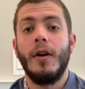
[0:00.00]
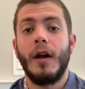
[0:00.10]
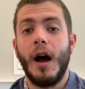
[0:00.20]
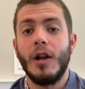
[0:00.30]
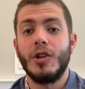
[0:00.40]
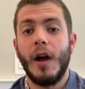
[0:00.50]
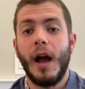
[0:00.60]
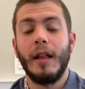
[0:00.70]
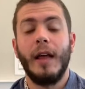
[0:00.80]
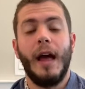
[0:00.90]
under
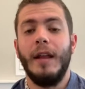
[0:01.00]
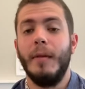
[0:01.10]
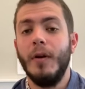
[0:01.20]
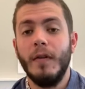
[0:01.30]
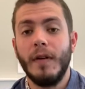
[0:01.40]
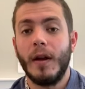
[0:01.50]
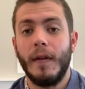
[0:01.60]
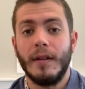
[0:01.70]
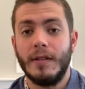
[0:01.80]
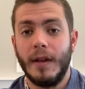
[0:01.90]
contract, and you move in
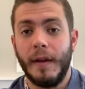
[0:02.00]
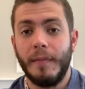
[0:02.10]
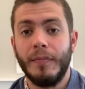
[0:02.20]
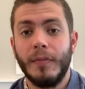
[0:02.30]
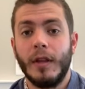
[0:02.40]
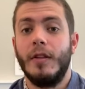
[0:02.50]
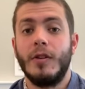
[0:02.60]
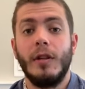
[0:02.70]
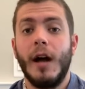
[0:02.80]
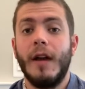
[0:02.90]
on this date.
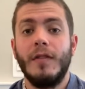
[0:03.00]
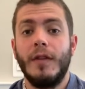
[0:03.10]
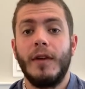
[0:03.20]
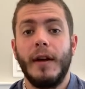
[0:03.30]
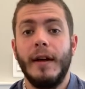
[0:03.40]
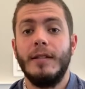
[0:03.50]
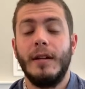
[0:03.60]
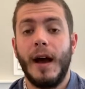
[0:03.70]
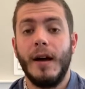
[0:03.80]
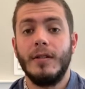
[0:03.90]
There's a lot of different ins
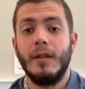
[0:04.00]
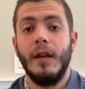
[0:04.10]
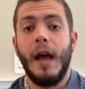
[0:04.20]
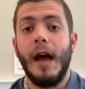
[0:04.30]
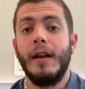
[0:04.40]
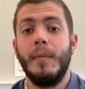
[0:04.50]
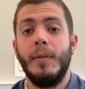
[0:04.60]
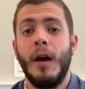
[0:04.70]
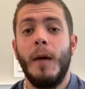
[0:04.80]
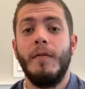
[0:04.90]
and outs, and it can
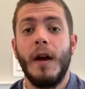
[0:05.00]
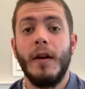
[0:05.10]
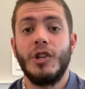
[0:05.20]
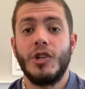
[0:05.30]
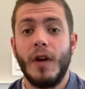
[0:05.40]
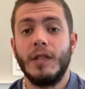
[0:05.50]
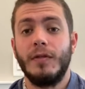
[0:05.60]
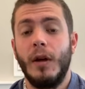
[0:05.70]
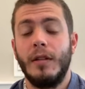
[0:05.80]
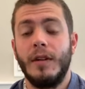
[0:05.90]
become very
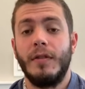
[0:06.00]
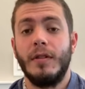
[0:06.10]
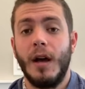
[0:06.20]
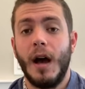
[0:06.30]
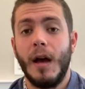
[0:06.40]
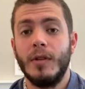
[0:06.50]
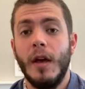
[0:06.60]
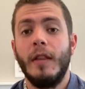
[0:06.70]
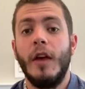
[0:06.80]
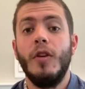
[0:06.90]
stressful at different times
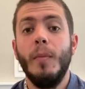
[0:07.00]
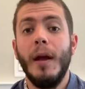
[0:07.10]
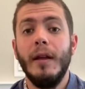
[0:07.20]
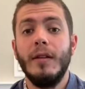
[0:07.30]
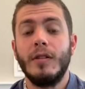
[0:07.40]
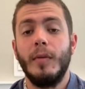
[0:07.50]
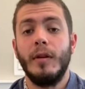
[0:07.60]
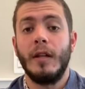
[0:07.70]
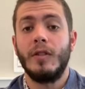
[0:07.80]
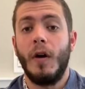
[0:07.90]
that you may need
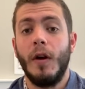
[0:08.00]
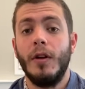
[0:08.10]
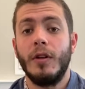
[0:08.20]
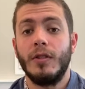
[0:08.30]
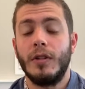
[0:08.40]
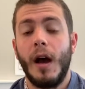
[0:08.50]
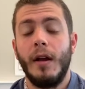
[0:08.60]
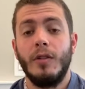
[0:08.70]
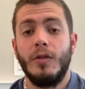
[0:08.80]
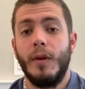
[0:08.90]
someone that's on your
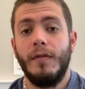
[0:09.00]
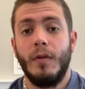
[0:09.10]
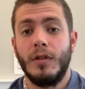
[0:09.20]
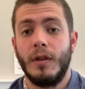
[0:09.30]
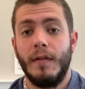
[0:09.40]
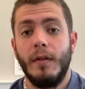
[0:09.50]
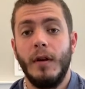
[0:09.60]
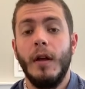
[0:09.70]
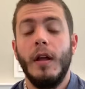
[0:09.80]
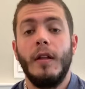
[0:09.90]
side 24/7.
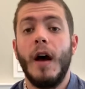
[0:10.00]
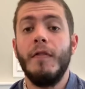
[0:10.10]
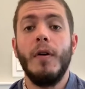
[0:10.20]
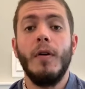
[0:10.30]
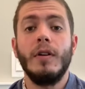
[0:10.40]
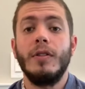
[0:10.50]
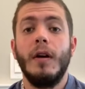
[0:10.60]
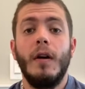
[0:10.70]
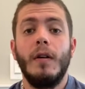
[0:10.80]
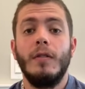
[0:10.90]
Not
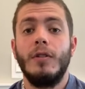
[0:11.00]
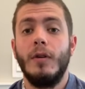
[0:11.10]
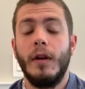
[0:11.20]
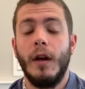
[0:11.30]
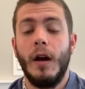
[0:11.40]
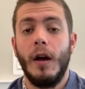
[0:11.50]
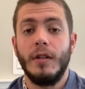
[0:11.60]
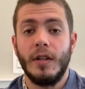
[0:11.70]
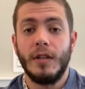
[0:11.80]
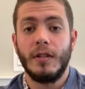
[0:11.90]
focusing on to an
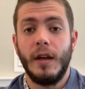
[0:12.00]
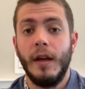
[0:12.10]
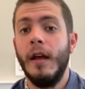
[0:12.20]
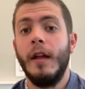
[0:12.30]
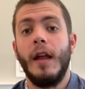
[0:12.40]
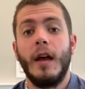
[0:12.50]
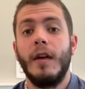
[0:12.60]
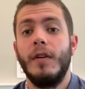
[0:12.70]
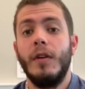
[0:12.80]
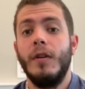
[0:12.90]
assistant, not
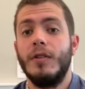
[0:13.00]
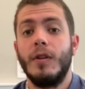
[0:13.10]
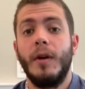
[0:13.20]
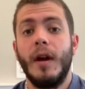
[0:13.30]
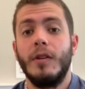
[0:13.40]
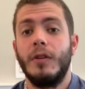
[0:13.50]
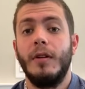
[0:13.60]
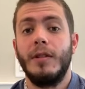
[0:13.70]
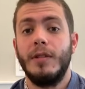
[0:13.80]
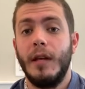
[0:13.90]
giving you to someone else on
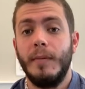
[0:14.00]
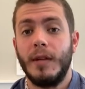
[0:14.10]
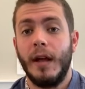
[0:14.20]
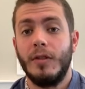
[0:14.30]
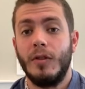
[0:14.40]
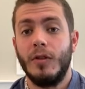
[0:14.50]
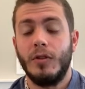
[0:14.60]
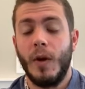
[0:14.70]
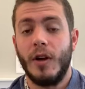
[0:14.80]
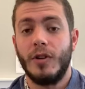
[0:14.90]
their team to answer the
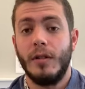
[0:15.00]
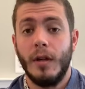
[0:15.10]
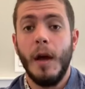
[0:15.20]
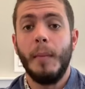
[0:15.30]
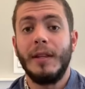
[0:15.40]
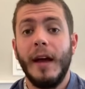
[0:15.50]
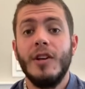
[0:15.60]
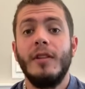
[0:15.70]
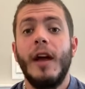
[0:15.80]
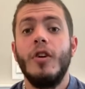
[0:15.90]
questions, but the
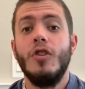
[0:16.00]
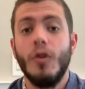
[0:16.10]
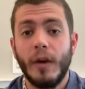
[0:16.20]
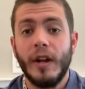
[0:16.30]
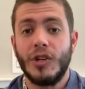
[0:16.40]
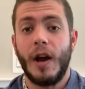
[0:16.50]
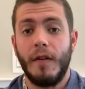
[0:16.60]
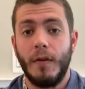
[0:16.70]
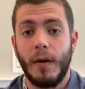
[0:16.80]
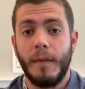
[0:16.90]
agent that you reached
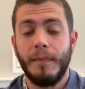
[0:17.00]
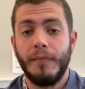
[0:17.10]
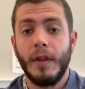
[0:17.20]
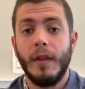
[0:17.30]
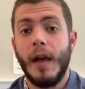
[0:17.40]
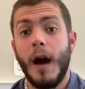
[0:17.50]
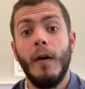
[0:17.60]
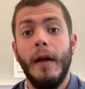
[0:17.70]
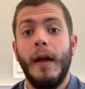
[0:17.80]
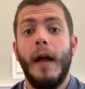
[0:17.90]
out for.
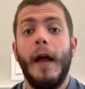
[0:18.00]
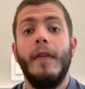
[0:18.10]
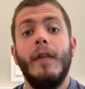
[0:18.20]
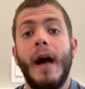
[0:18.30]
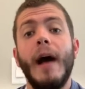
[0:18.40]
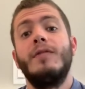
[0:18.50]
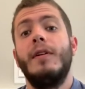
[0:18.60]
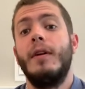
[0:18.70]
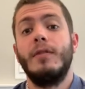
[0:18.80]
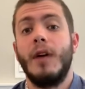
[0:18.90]
Now, in the last
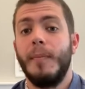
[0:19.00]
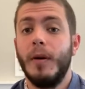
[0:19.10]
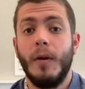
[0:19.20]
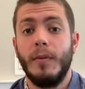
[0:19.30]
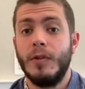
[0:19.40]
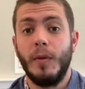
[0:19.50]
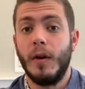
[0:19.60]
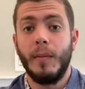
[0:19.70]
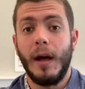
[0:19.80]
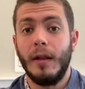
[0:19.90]
video topic when we
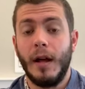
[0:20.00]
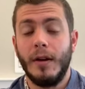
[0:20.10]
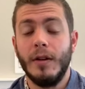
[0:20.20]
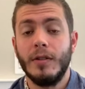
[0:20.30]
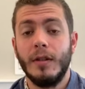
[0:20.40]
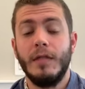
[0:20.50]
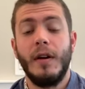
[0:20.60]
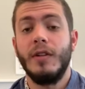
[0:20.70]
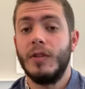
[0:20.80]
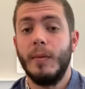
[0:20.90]
spoke about lenders, it's
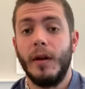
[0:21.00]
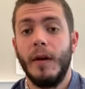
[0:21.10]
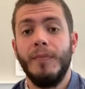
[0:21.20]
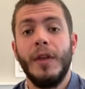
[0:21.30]
very similar.